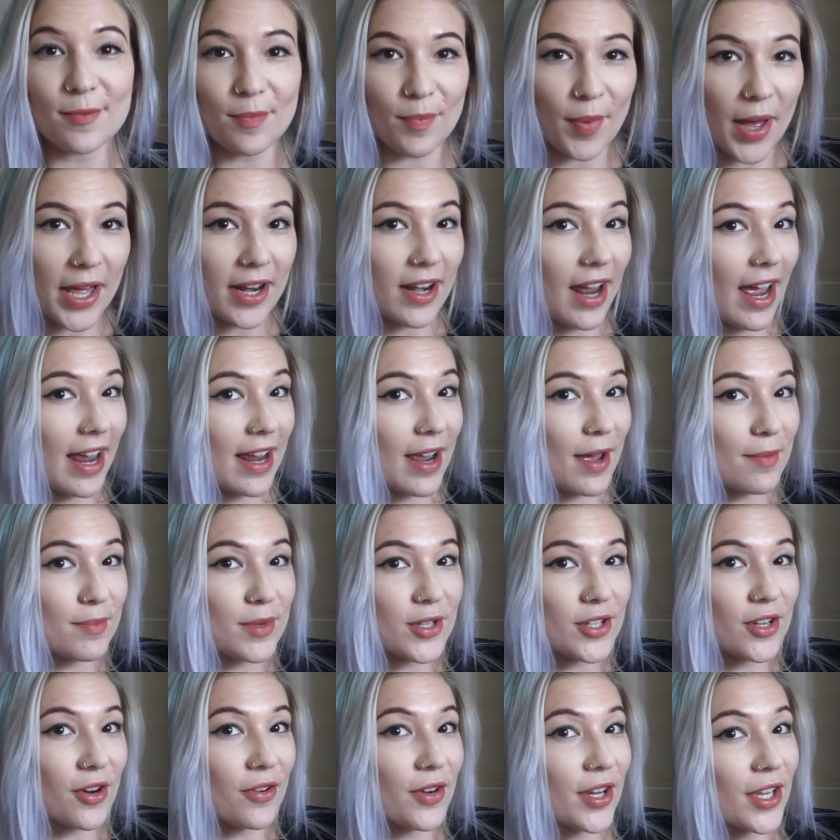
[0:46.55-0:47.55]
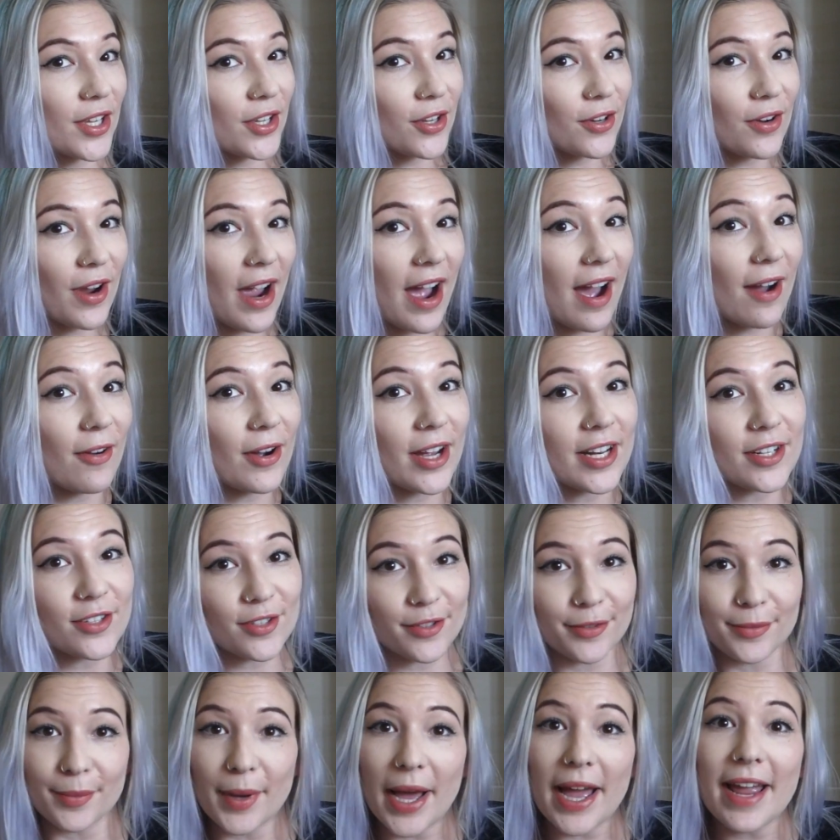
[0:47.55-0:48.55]
but I am showing you how I
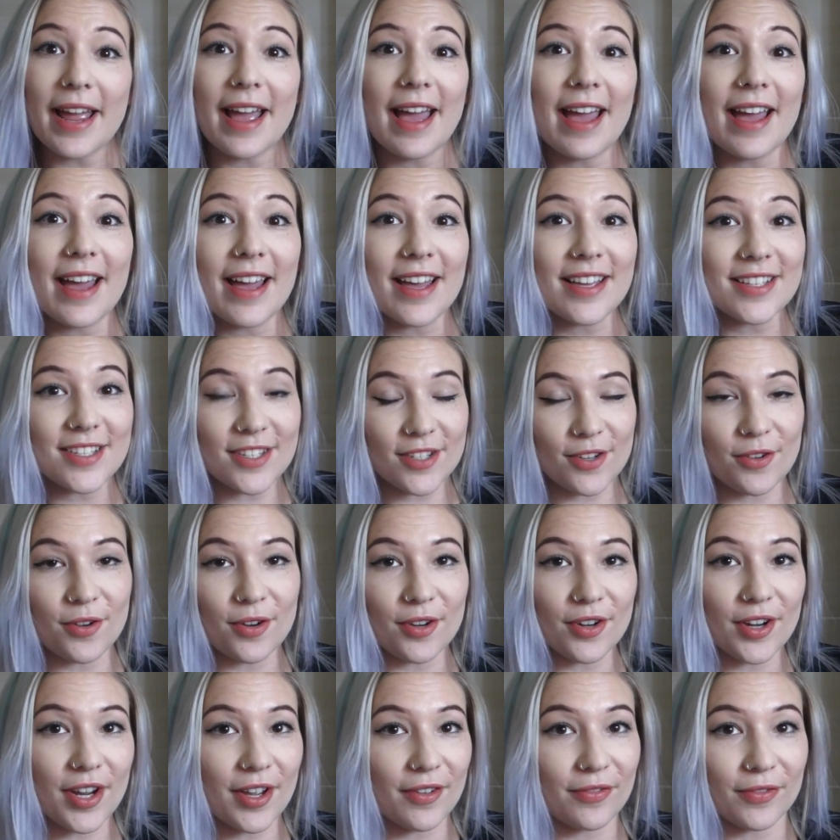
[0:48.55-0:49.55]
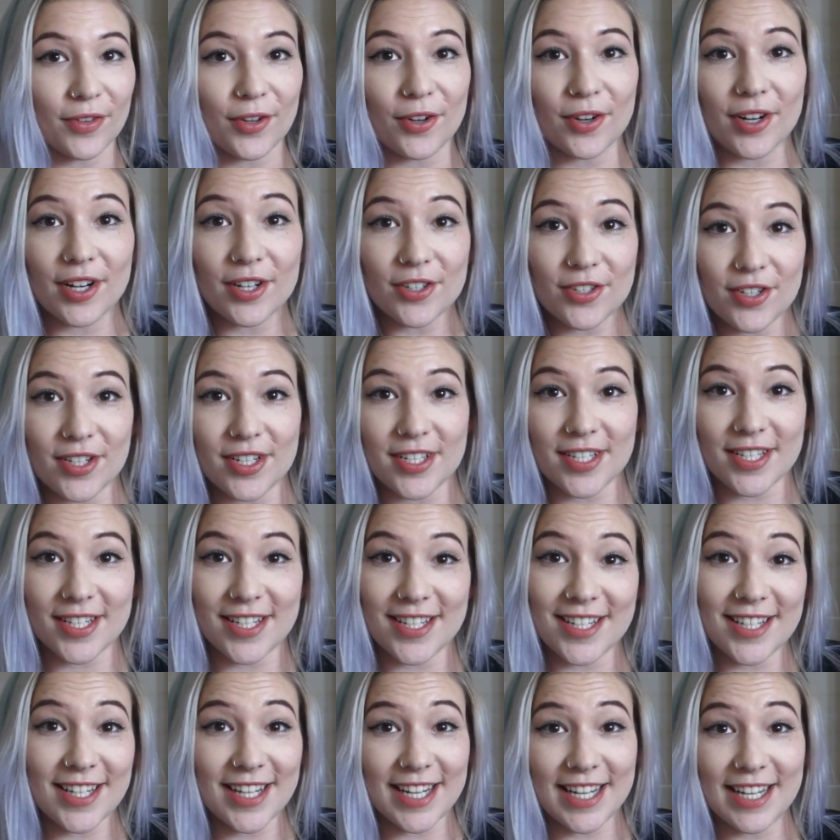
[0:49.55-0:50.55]
do my hair, so if you're
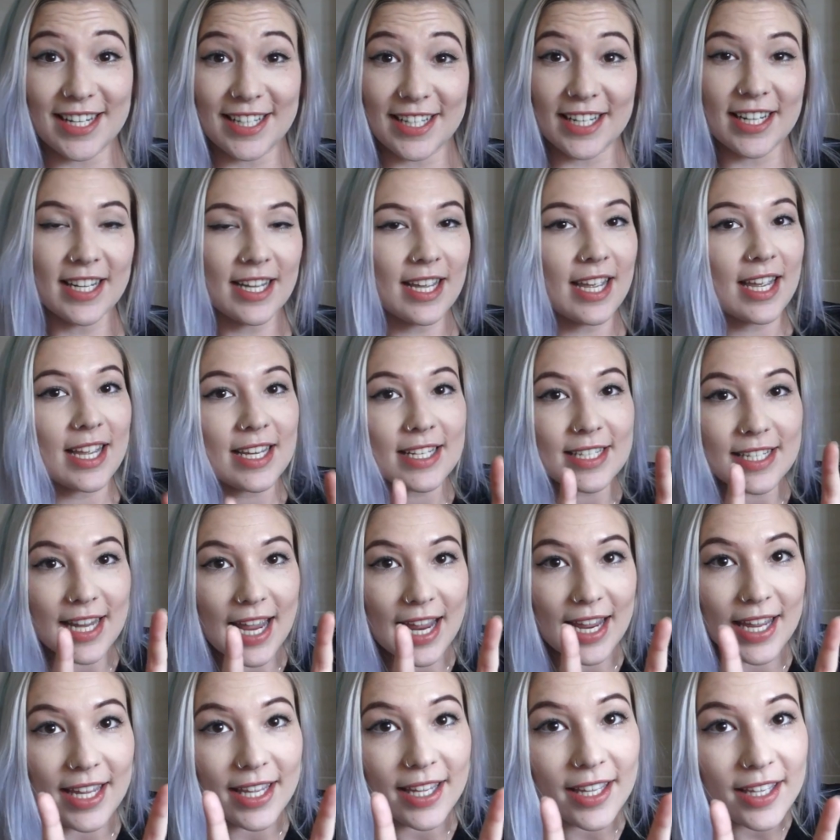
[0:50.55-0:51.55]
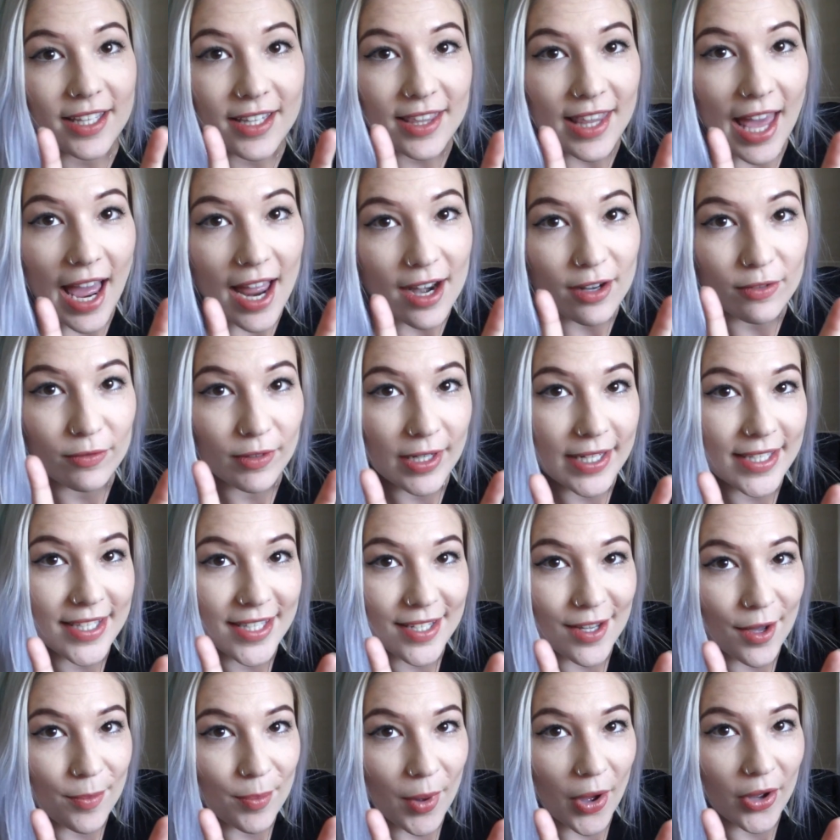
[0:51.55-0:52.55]
interested in taking that
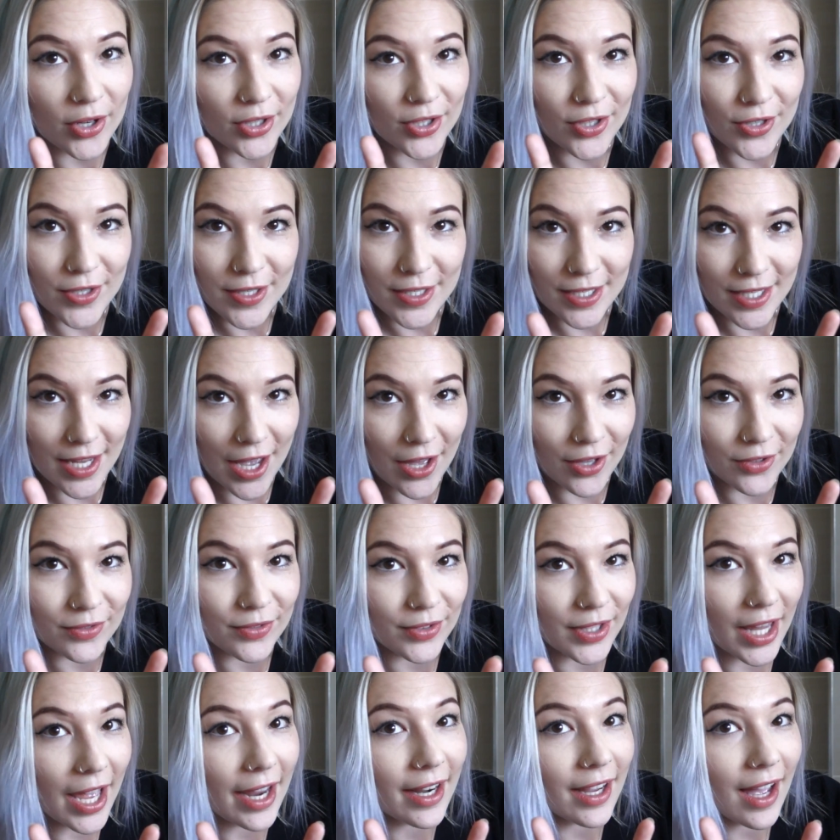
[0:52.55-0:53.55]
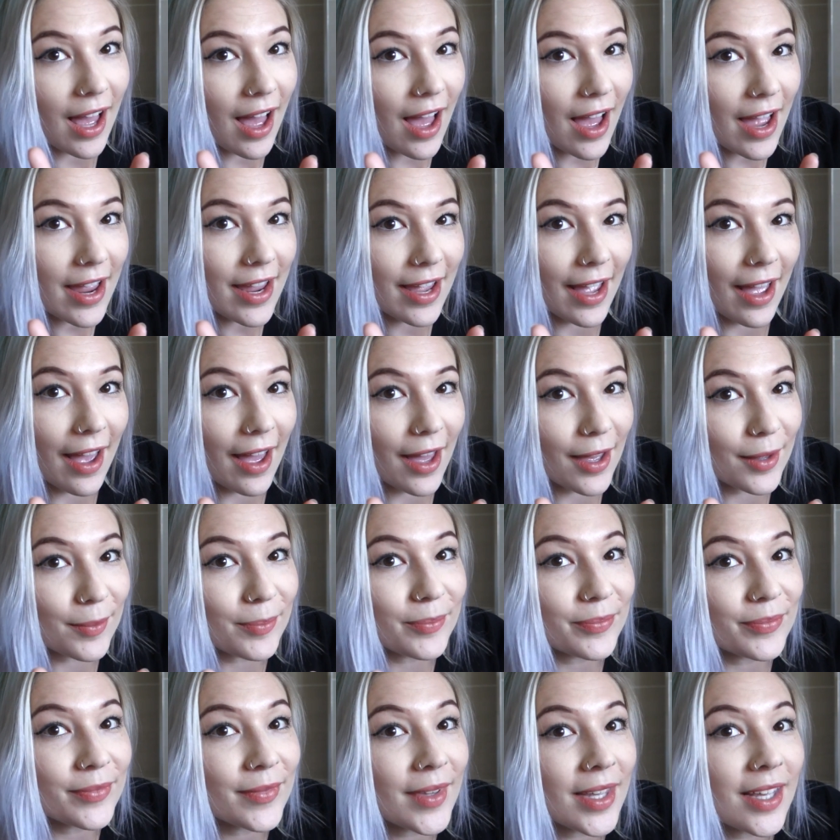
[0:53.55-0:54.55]
risk upon yourself like I
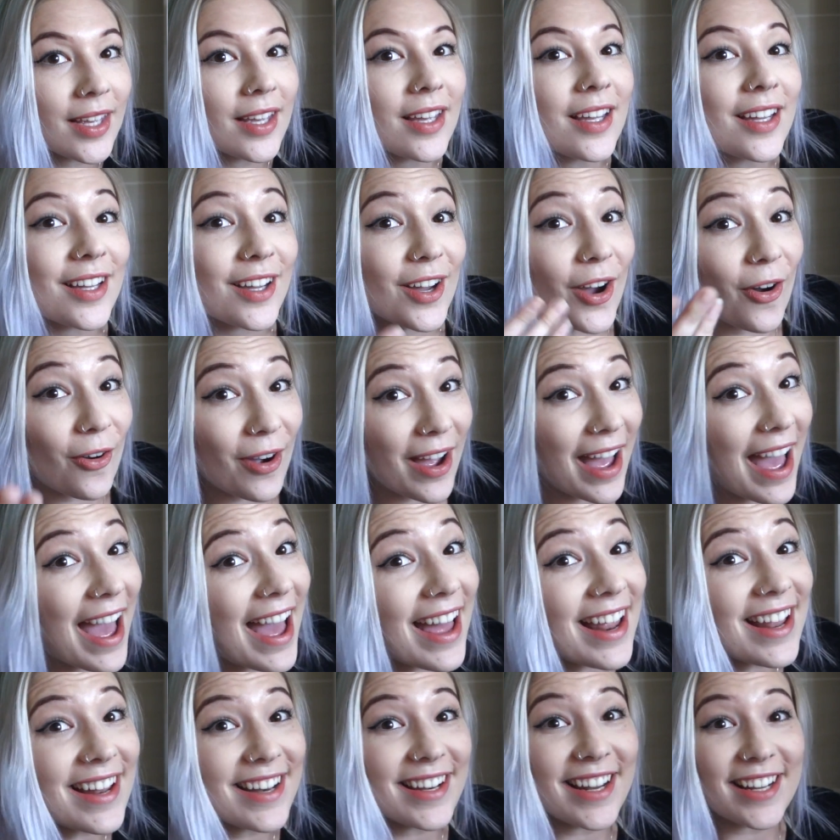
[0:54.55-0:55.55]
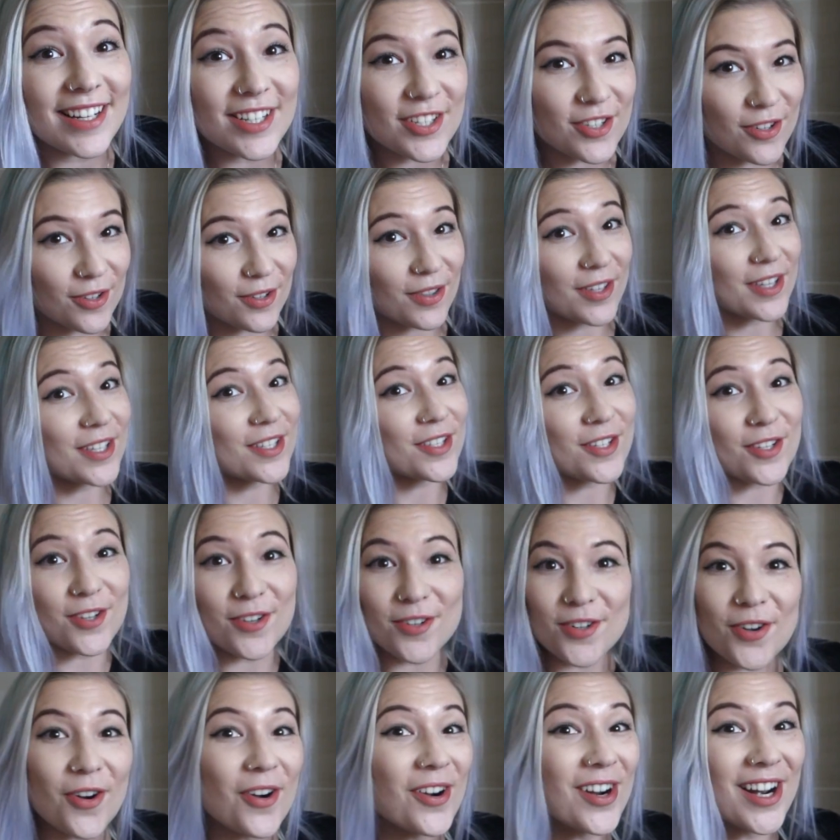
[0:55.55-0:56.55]
am, go ahead and do this
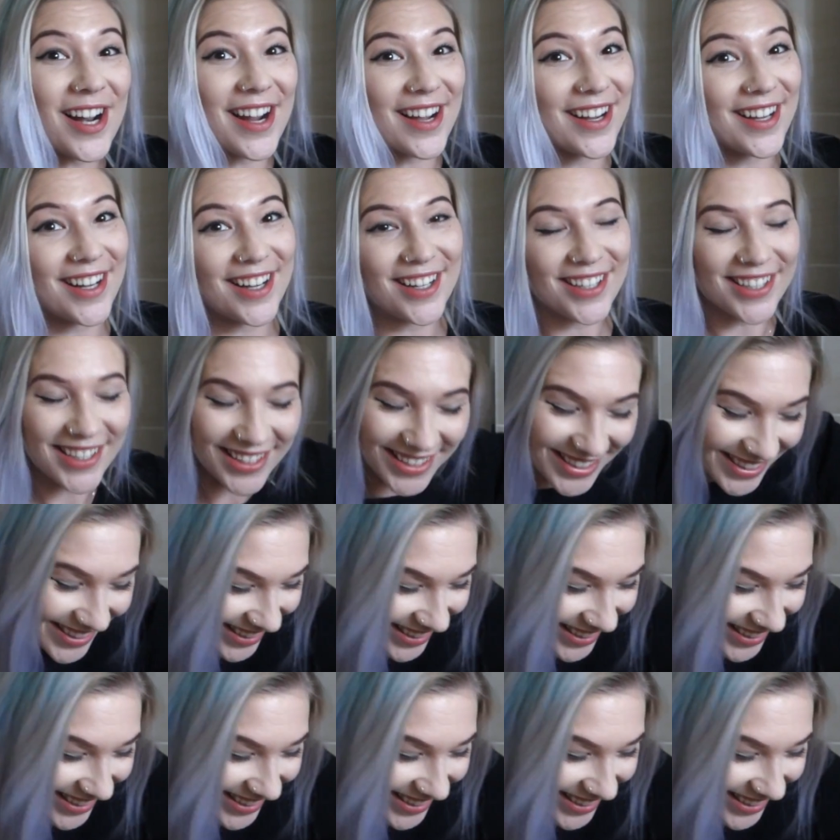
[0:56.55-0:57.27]
tutorial.